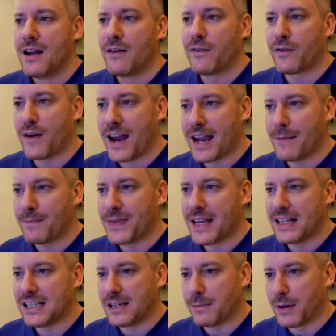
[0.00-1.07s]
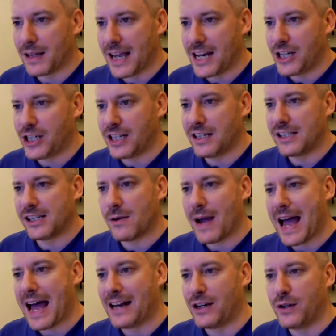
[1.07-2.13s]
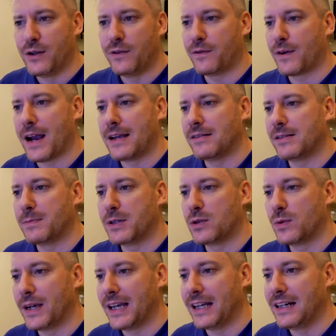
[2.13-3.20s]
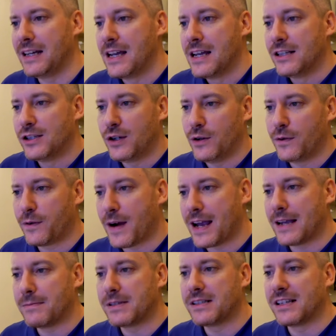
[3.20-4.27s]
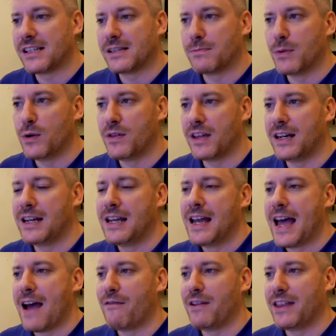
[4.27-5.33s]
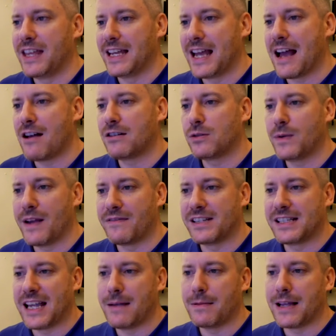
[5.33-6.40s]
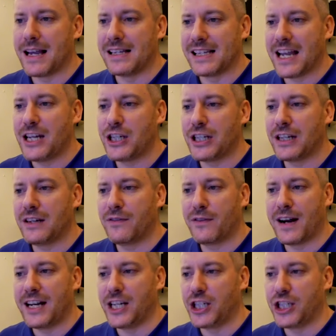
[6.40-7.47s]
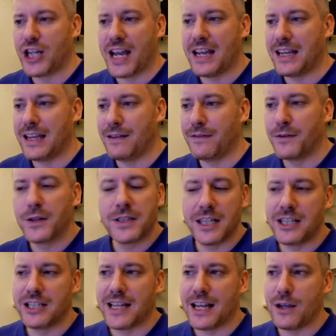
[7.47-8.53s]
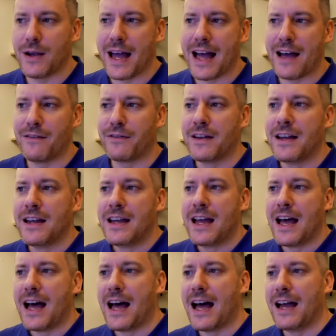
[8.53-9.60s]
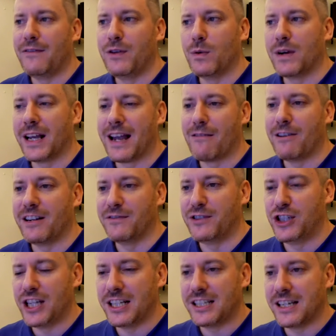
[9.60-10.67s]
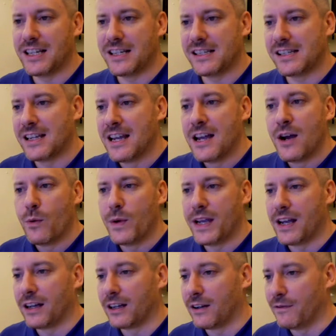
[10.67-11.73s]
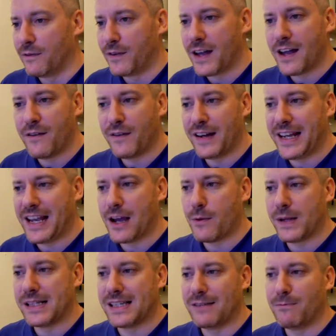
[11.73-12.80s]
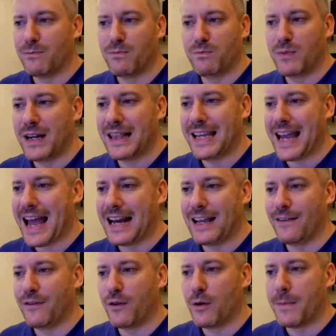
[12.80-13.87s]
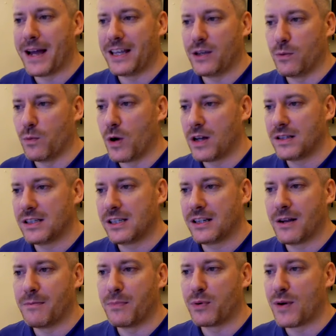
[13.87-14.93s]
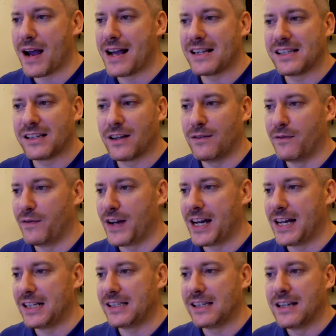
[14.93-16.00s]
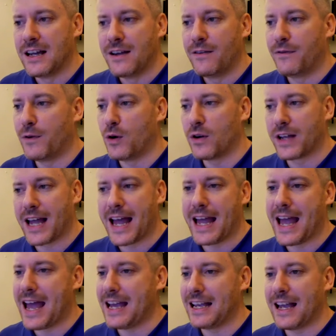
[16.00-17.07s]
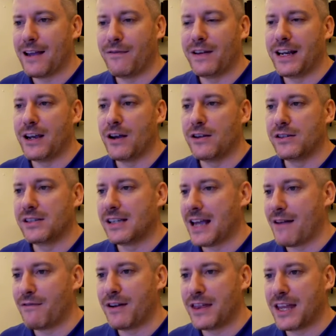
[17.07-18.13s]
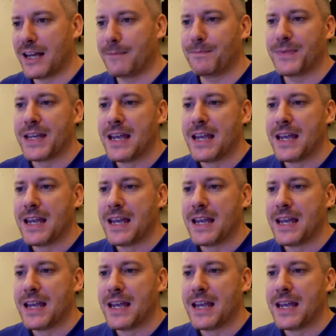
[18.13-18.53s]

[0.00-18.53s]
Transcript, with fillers: Frame interpolation, so add new frames between two frames to smoothen everything out. We have stabilization for any shaky footage that you have. Uh, if you want to get rid of jitters, we can convert video into really any format you want, compress, convert, 4K, 8K videos, everything,